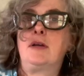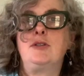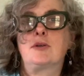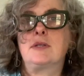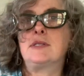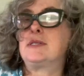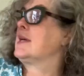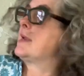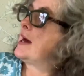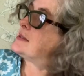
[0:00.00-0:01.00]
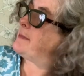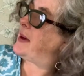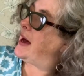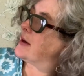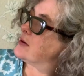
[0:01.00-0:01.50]
You can see it has a
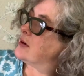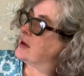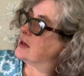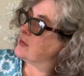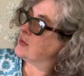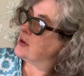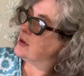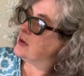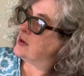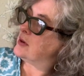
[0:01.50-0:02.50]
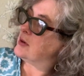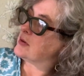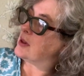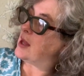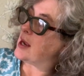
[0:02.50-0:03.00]
pattern on it.
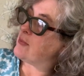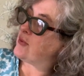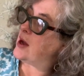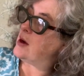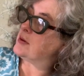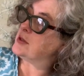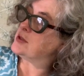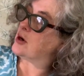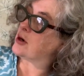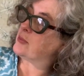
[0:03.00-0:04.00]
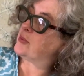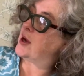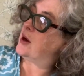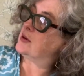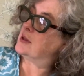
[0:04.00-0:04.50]
The light brown and dark brown
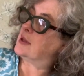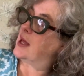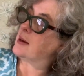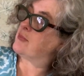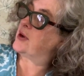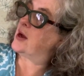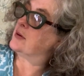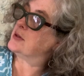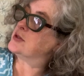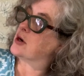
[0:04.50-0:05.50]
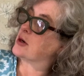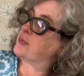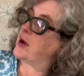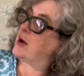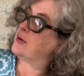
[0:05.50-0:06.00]
and light brown and dark
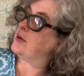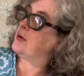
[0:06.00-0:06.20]
brown.